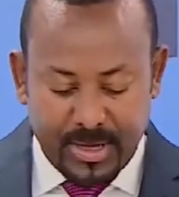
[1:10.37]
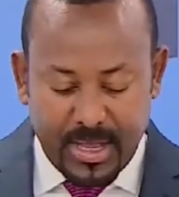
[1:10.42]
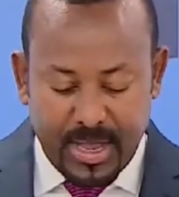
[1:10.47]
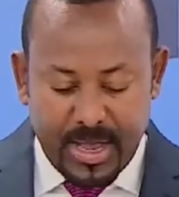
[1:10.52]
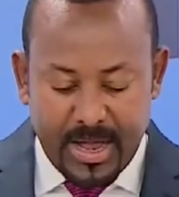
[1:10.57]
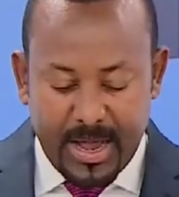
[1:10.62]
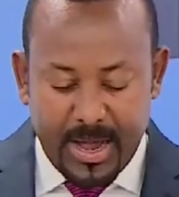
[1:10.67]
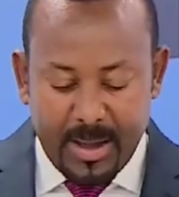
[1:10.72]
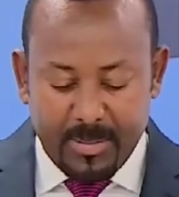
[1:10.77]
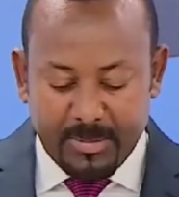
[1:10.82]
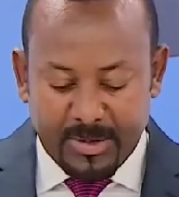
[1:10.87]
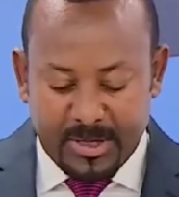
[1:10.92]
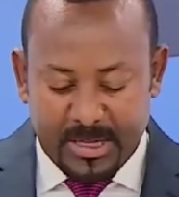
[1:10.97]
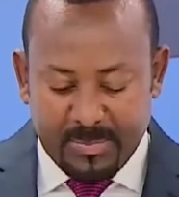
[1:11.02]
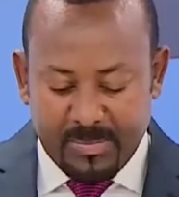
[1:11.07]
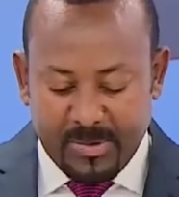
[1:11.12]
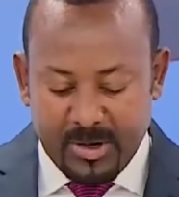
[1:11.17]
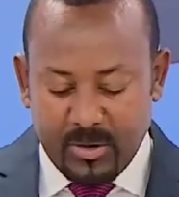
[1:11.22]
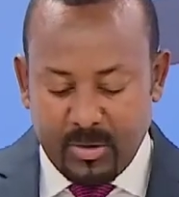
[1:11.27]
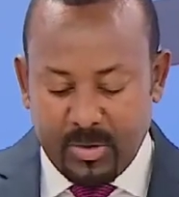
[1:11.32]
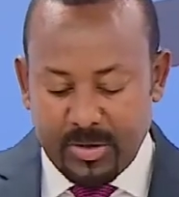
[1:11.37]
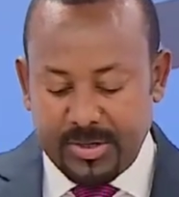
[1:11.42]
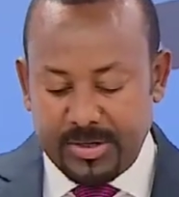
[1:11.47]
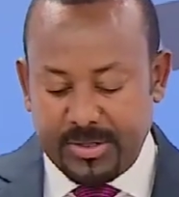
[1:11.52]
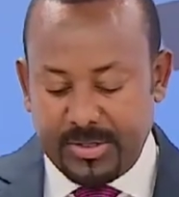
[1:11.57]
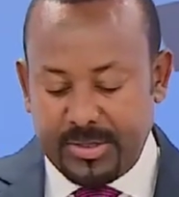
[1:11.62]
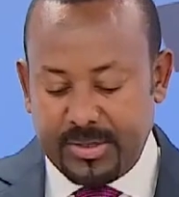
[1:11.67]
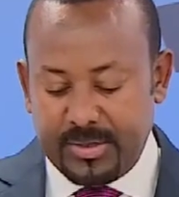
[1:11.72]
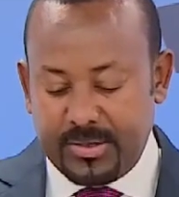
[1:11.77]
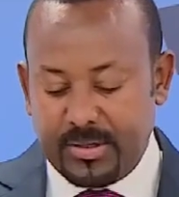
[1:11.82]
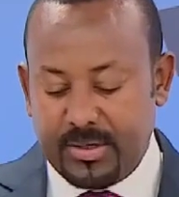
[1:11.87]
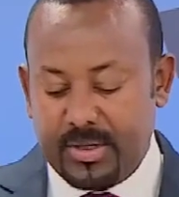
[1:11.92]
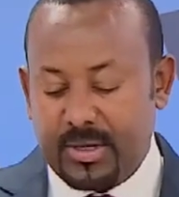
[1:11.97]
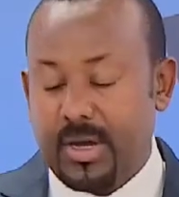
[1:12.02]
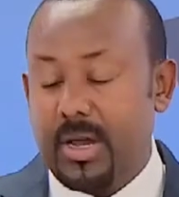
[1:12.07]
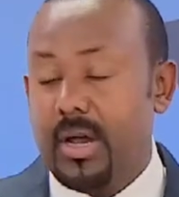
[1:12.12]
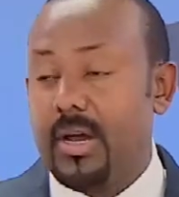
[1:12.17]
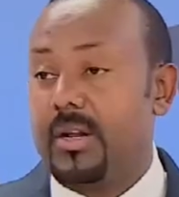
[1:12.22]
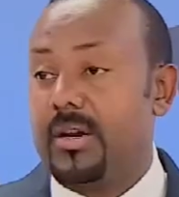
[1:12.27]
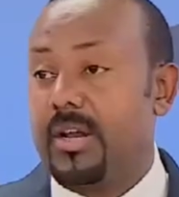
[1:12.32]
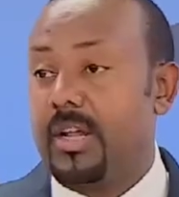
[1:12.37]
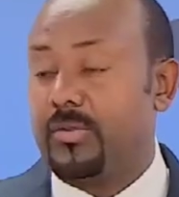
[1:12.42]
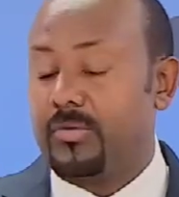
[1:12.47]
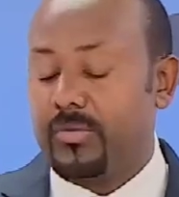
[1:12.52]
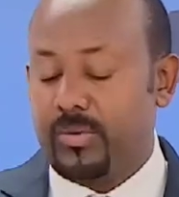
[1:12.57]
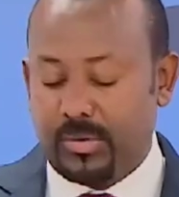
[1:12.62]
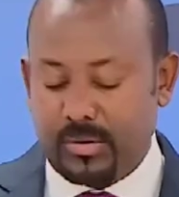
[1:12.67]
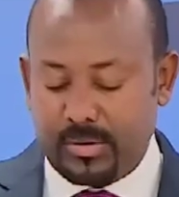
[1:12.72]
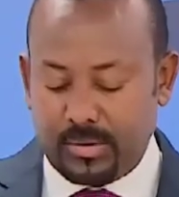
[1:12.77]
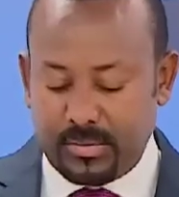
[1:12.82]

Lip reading: I am deeply honored and grateful